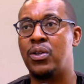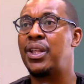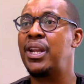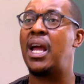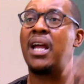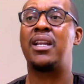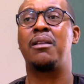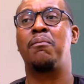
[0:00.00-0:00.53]

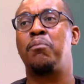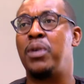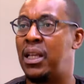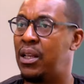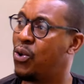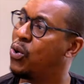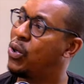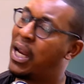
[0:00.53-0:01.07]
300
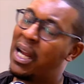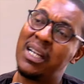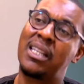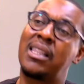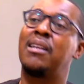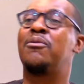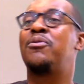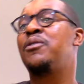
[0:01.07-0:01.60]
billion,
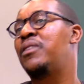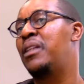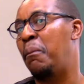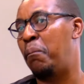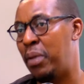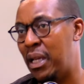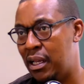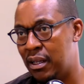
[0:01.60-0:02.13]
150
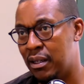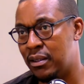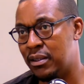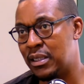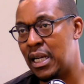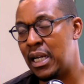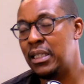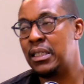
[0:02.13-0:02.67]
billion,
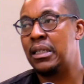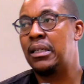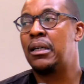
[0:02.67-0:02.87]
right?